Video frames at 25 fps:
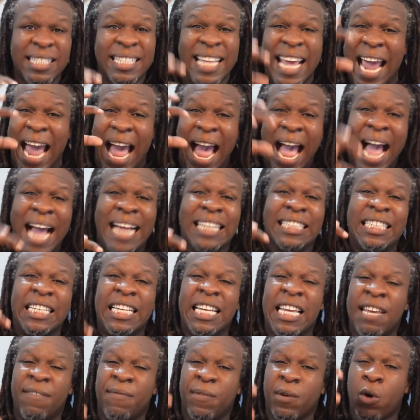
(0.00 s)
they actually
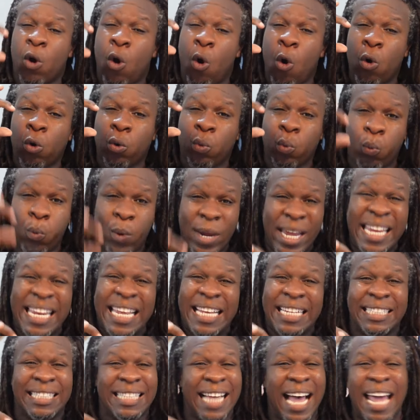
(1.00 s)
even hold wheat
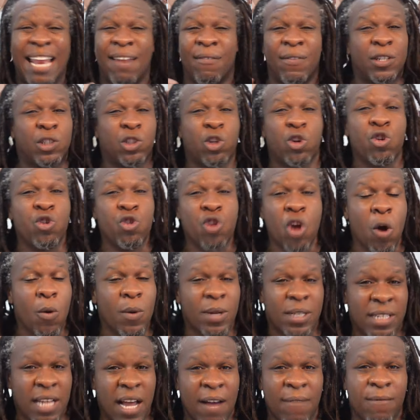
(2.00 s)
inside of it. So you know
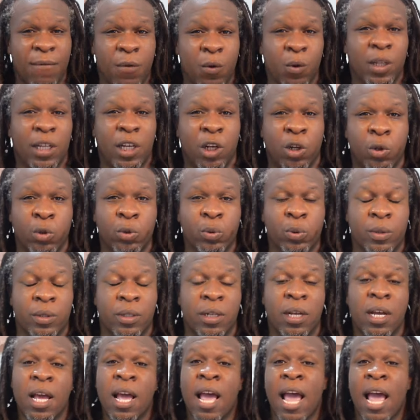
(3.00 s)
it's not fully gluten.